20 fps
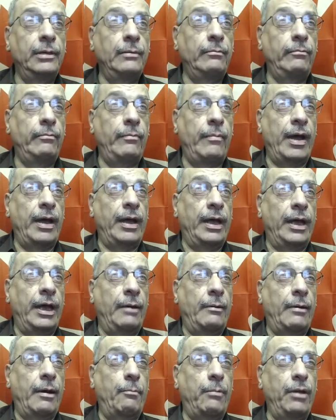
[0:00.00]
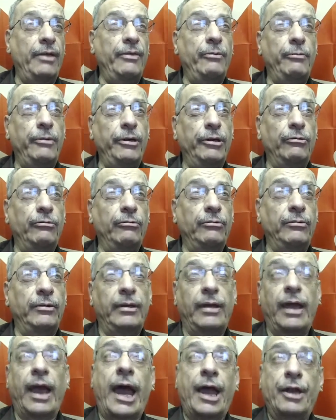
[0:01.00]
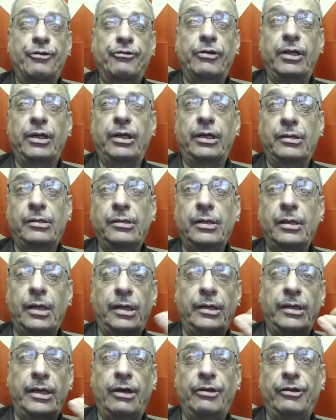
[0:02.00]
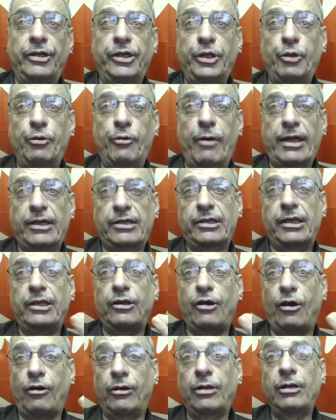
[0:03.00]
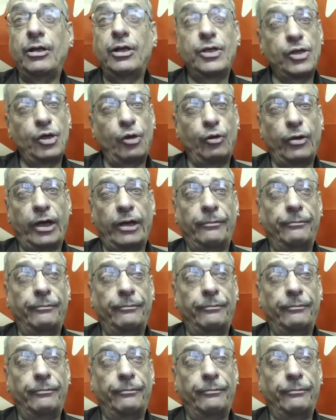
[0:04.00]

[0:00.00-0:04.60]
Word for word: but um, I believe the real one actually is, and down in the U.S. they call it soda.